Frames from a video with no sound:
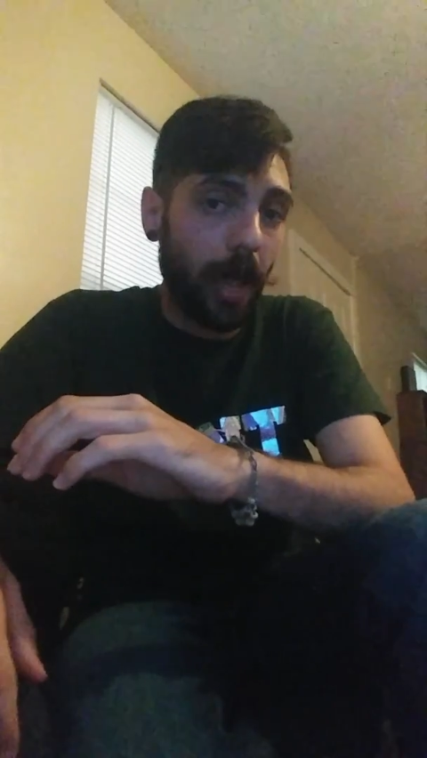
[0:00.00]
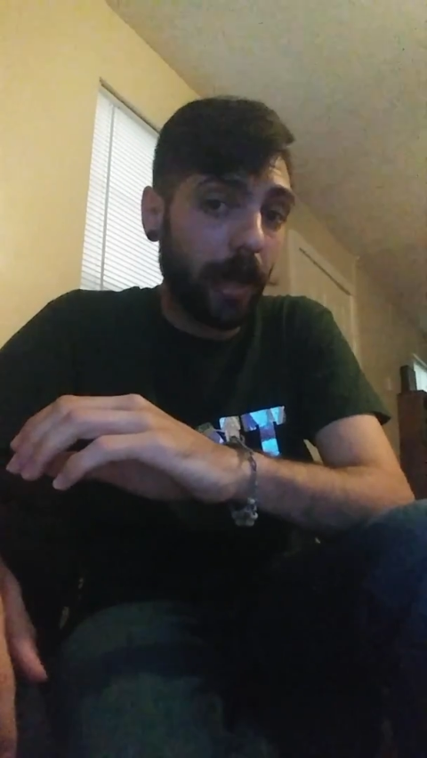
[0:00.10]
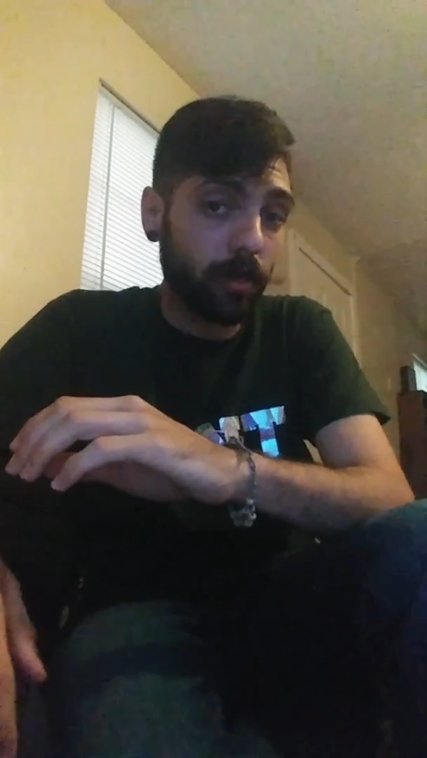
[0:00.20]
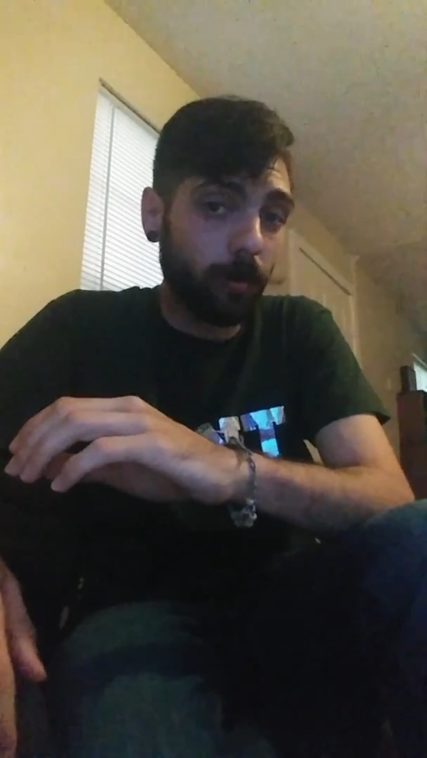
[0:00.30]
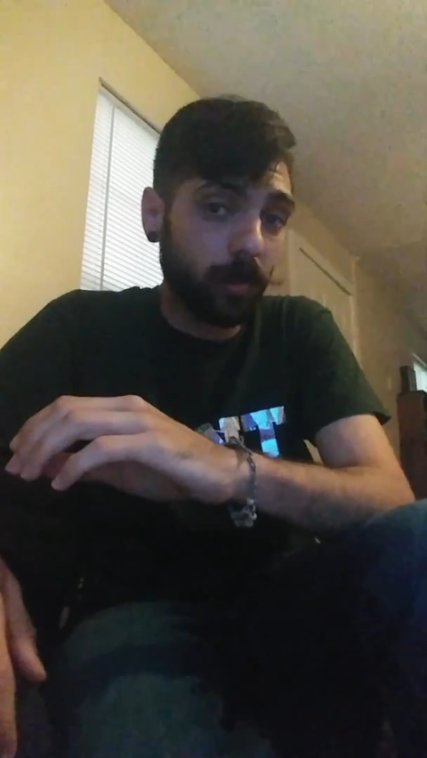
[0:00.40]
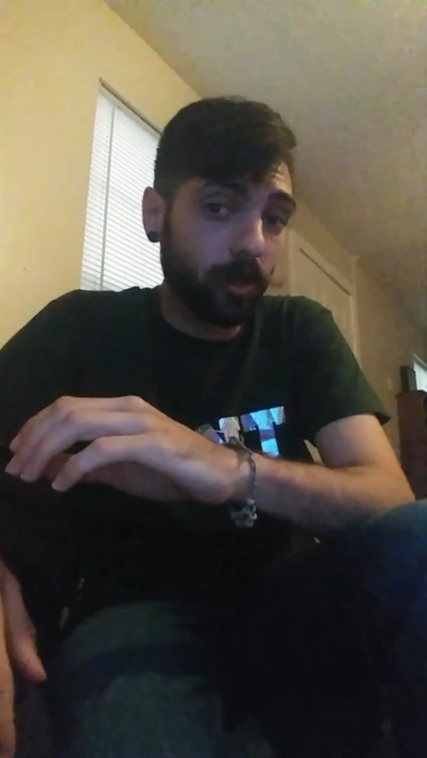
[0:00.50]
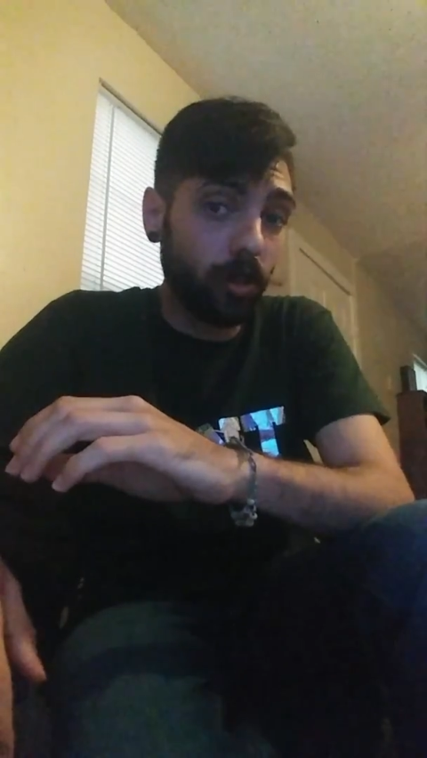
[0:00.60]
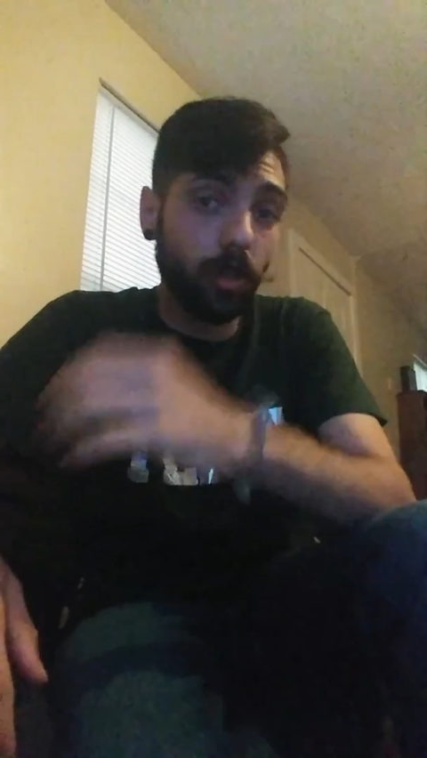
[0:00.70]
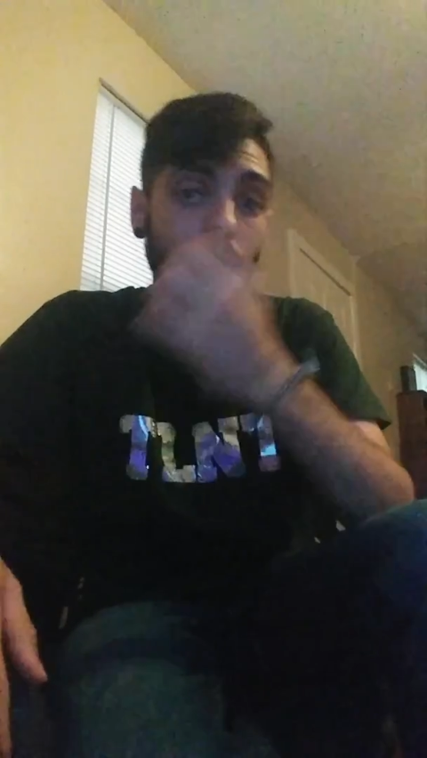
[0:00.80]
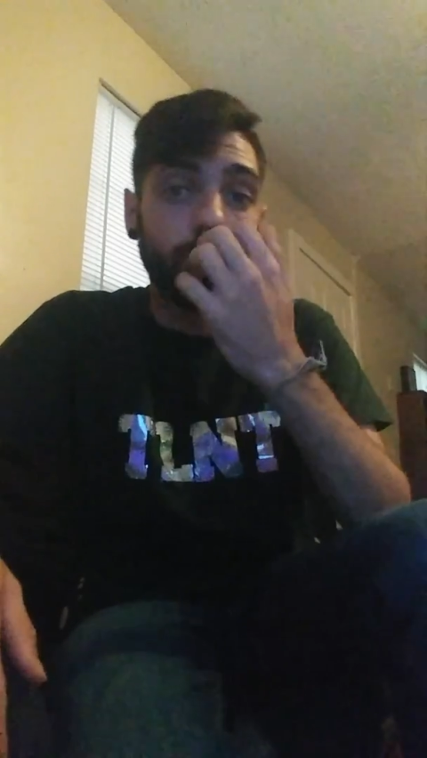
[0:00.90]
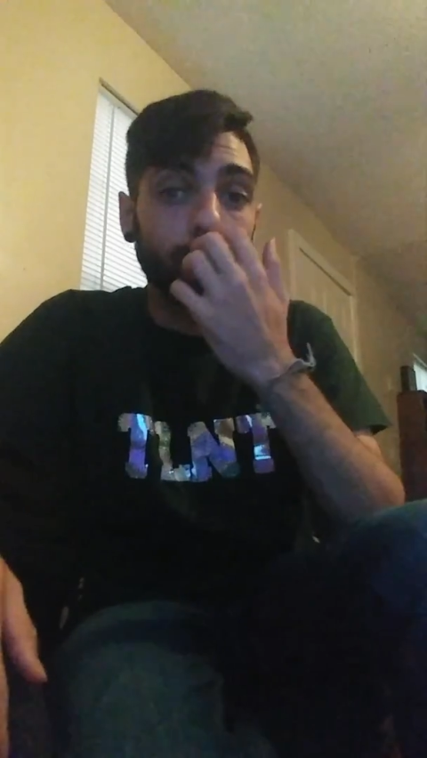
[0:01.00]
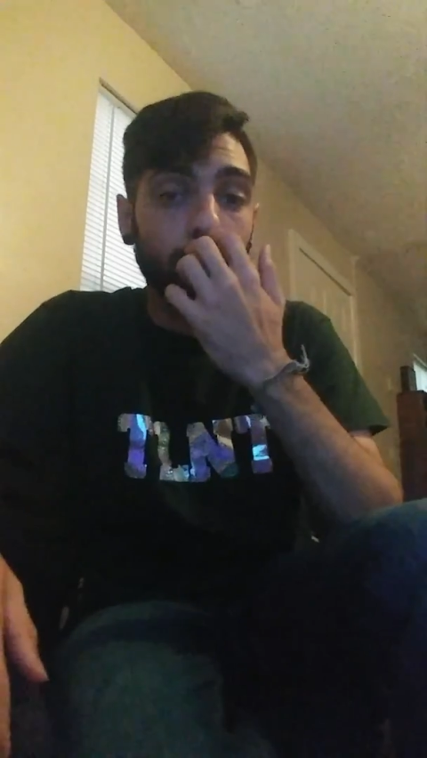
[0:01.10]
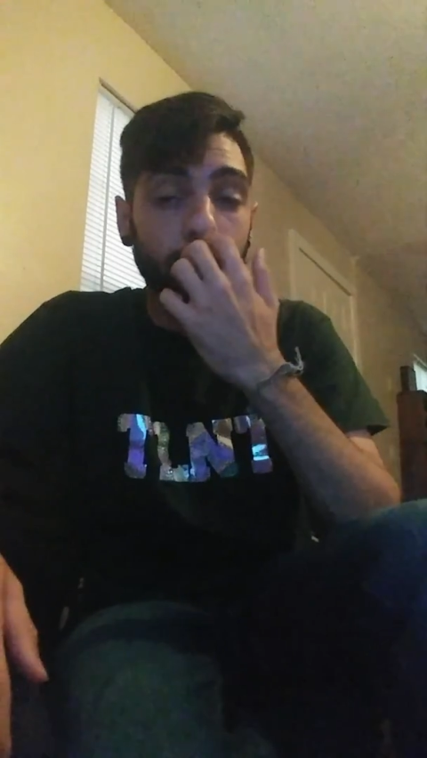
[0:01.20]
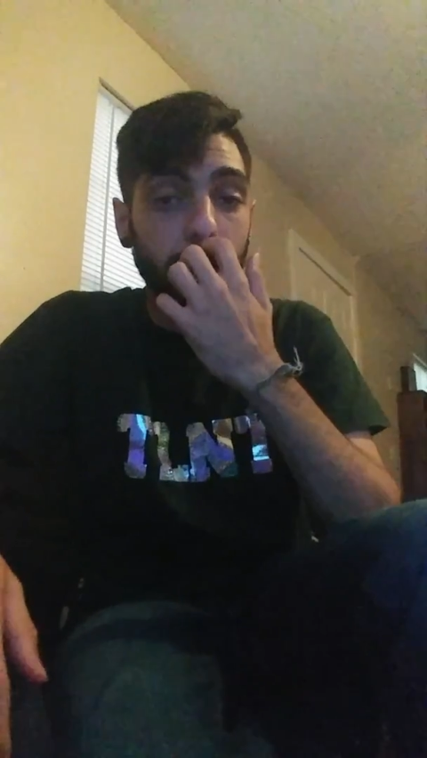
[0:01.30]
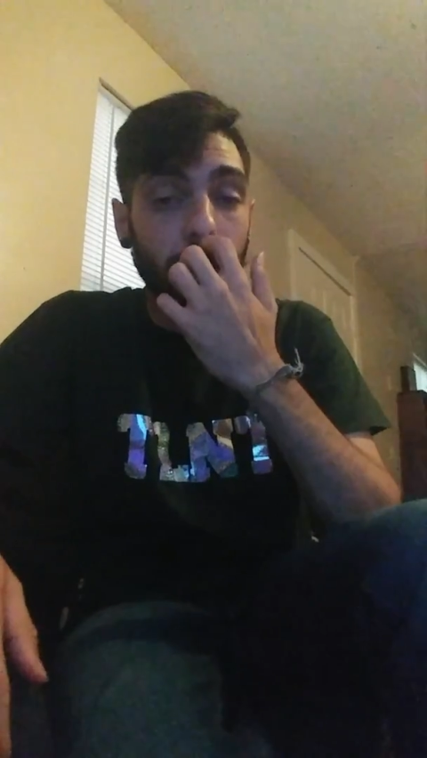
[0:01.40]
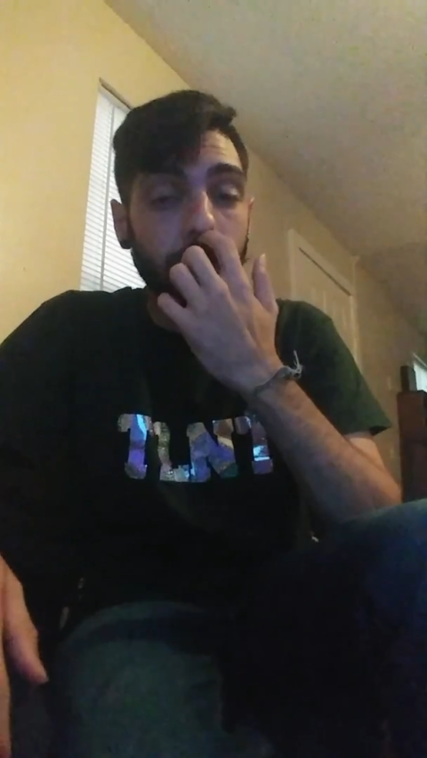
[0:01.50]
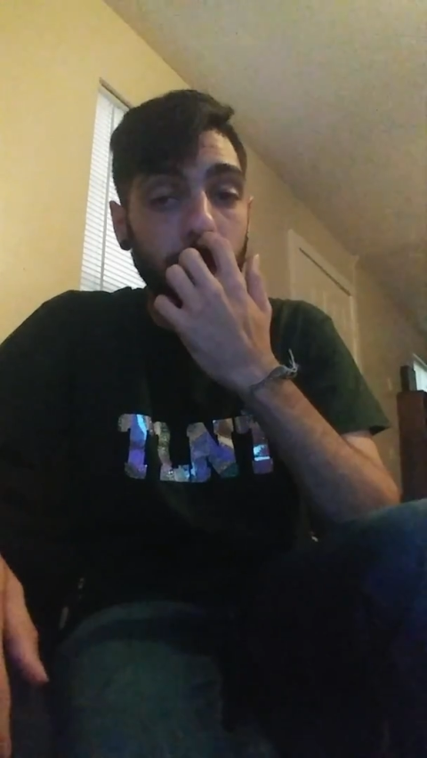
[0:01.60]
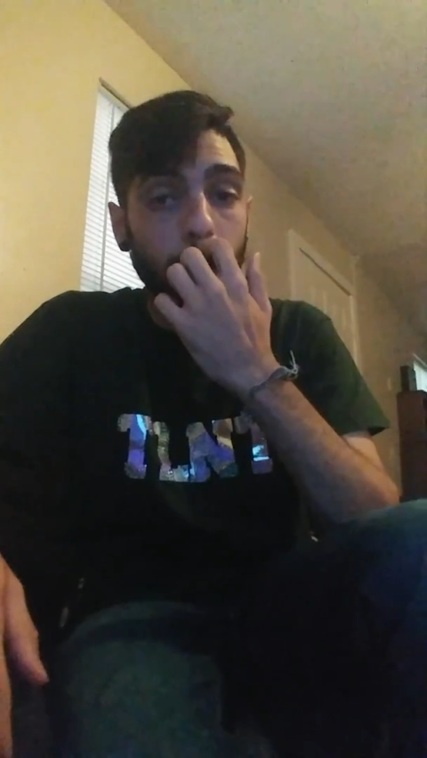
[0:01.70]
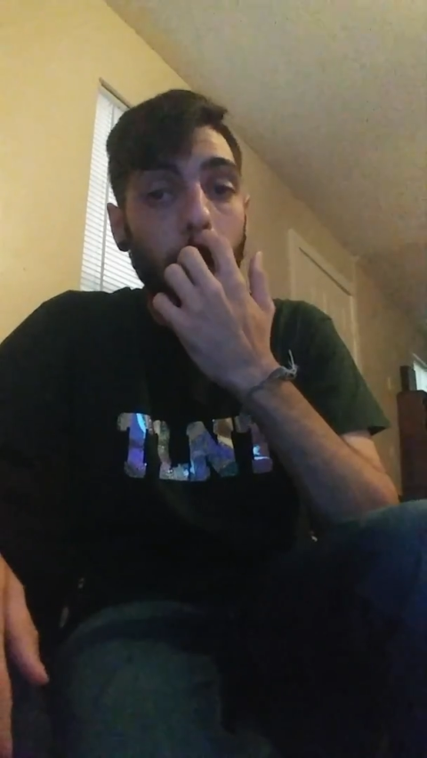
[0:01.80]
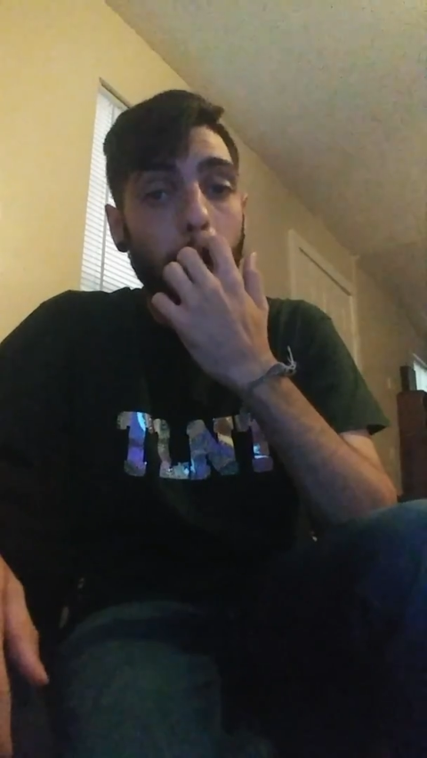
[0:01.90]
aspects that you could use with your
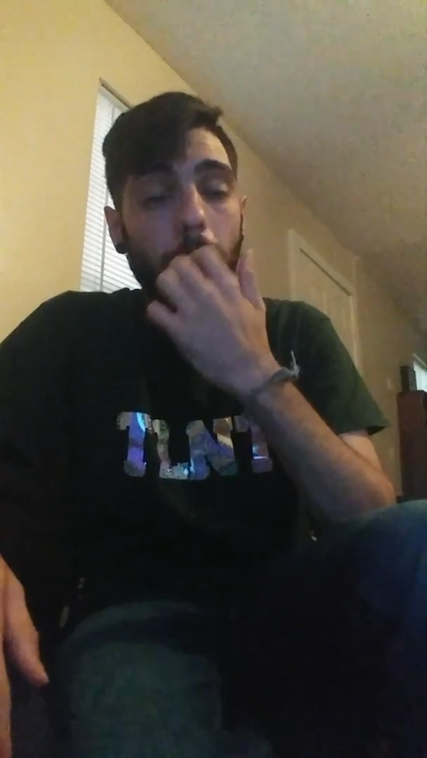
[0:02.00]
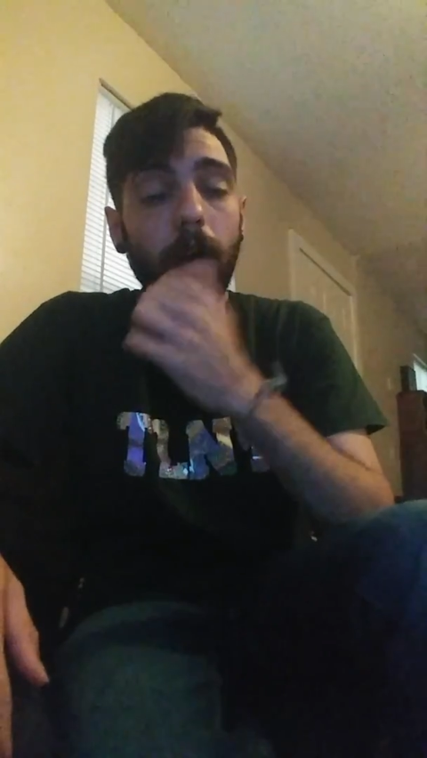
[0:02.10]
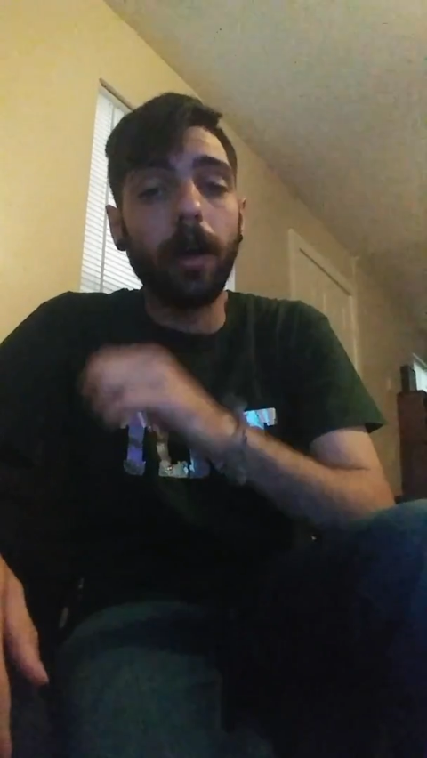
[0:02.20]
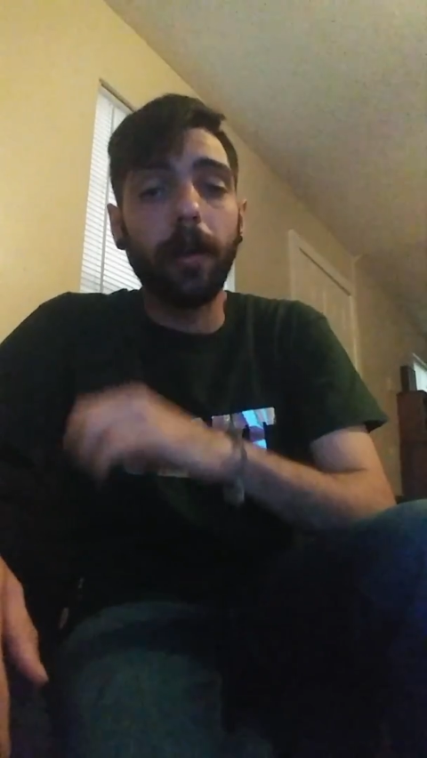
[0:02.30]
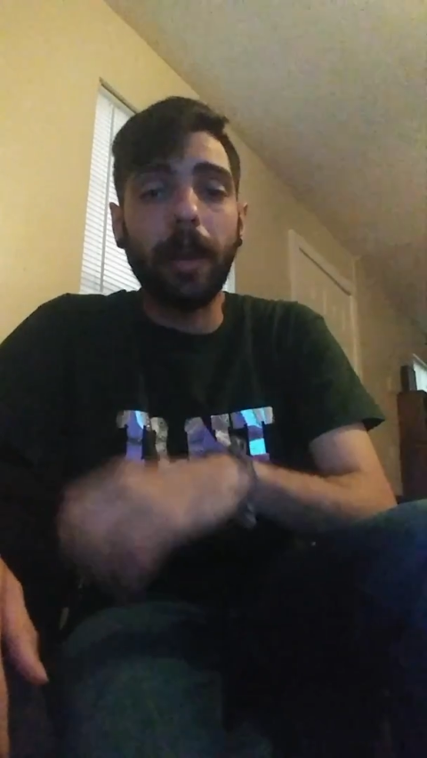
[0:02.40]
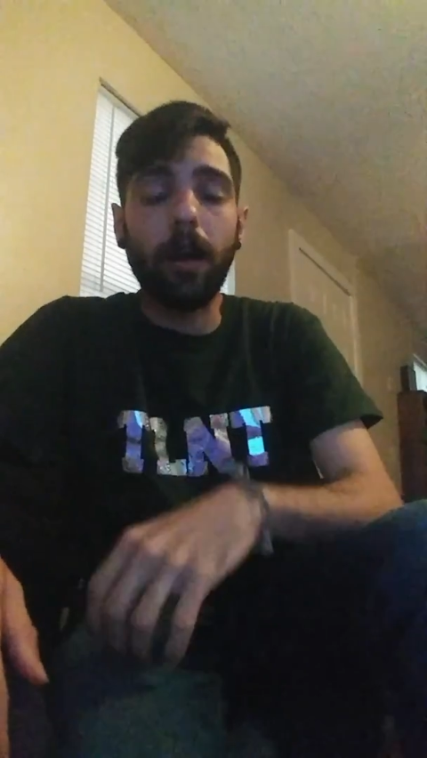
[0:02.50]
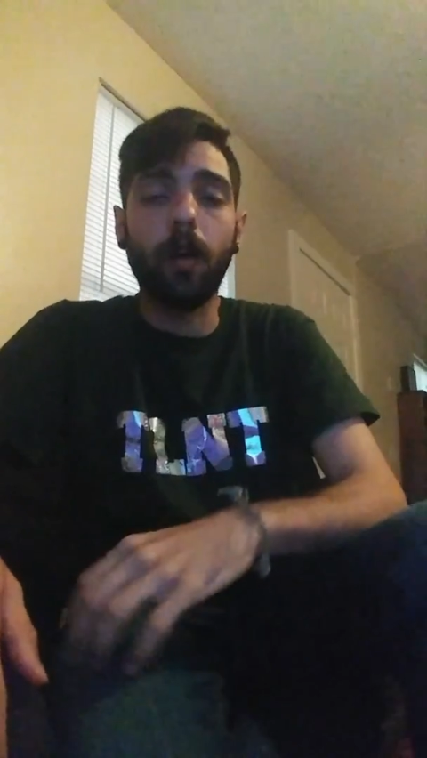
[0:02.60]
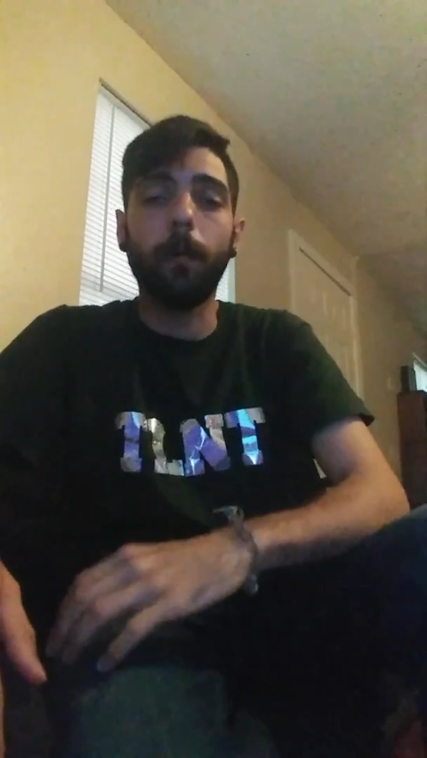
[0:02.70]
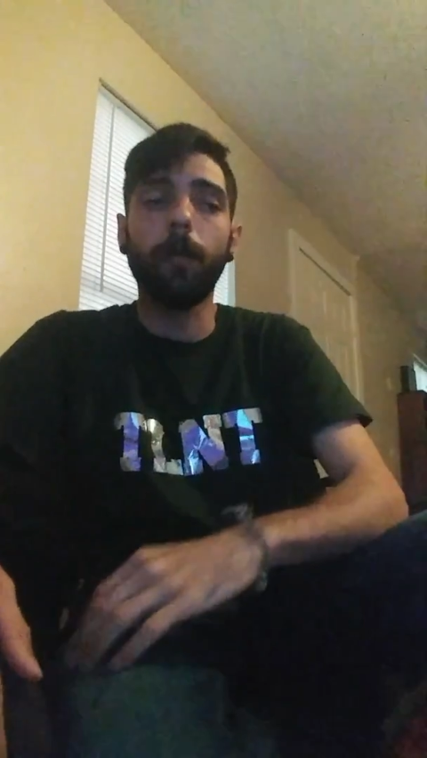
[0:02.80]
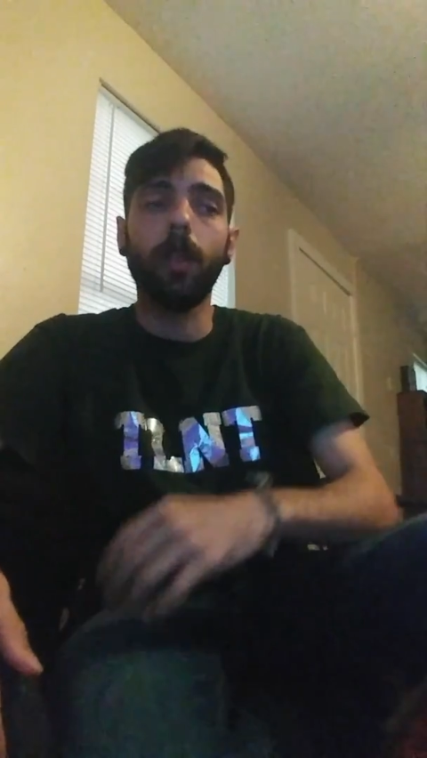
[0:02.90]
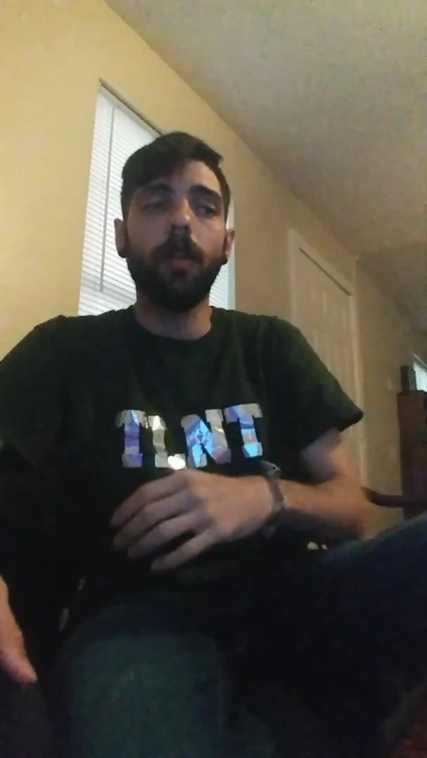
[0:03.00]
tuts. Now,